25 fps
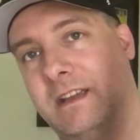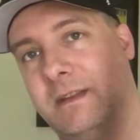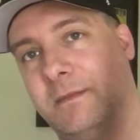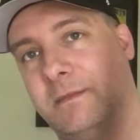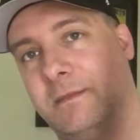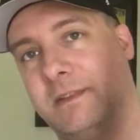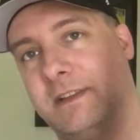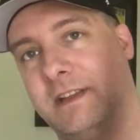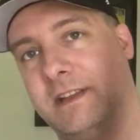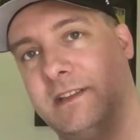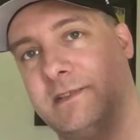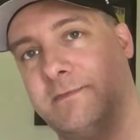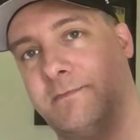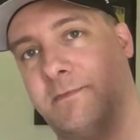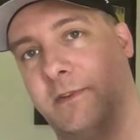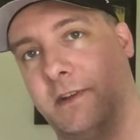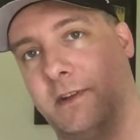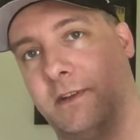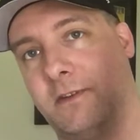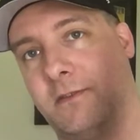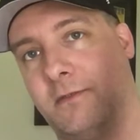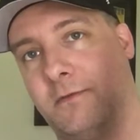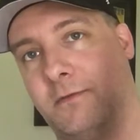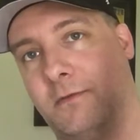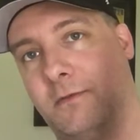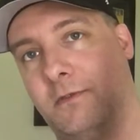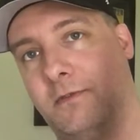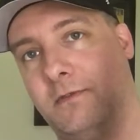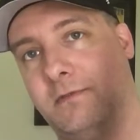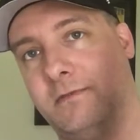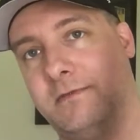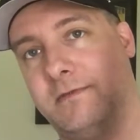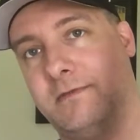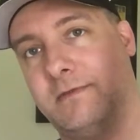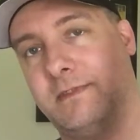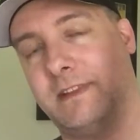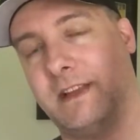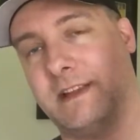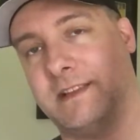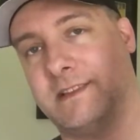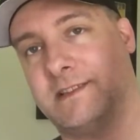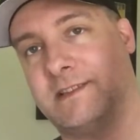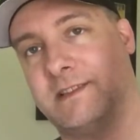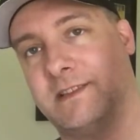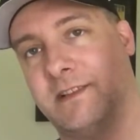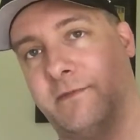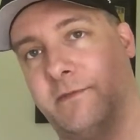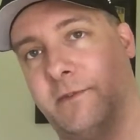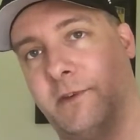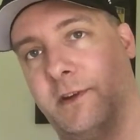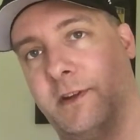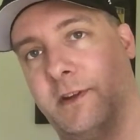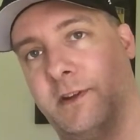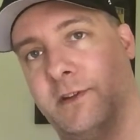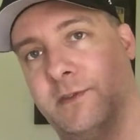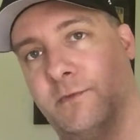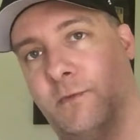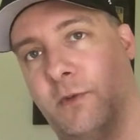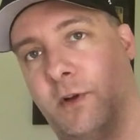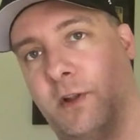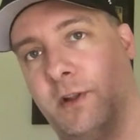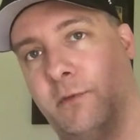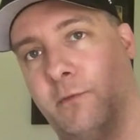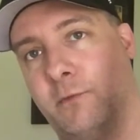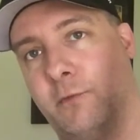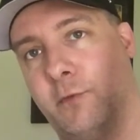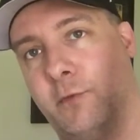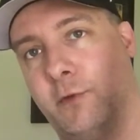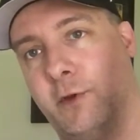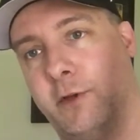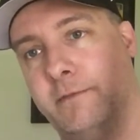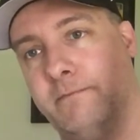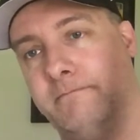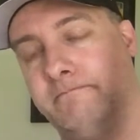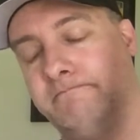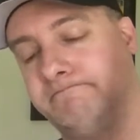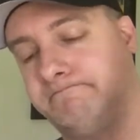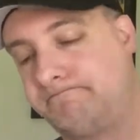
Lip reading: That's pretty cool. Nice Silver Age Wally Wood.